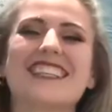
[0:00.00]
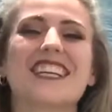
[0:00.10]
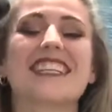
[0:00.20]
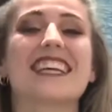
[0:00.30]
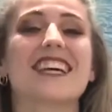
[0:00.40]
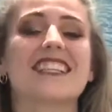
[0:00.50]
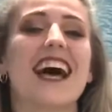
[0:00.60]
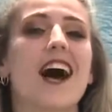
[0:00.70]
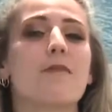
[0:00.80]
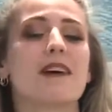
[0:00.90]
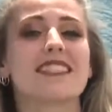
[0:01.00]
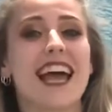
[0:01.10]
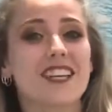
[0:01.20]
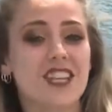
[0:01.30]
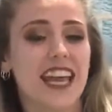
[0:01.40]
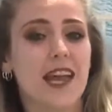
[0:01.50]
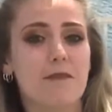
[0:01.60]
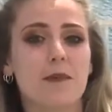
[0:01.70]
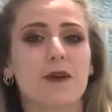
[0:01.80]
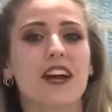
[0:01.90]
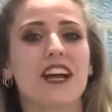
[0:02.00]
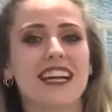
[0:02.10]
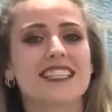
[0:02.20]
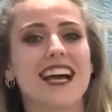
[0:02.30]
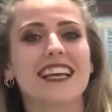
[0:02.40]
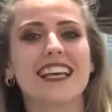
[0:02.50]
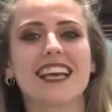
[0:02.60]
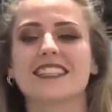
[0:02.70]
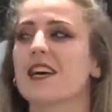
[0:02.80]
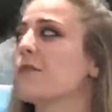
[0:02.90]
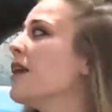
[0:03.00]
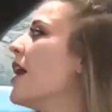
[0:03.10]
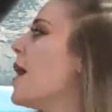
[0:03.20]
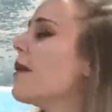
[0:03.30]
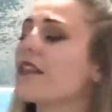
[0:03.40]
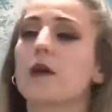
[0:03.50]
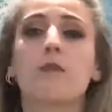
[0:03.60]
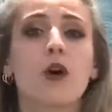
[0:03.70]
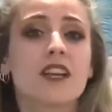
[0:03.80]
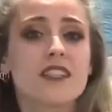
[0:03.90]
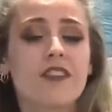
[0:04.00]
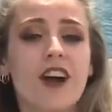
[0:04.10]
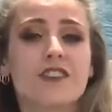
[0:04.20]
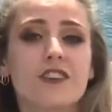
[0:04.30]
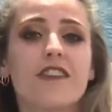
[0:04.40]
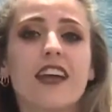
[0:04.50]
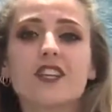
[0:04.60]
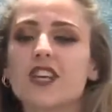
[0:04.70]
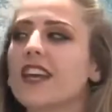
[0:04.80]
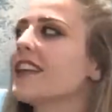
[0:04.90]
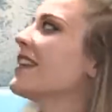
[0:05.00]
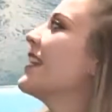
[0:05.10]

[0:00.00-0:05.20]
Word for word: and she's here to help us educate people here in Kentucky Kingdom about the importance of conservation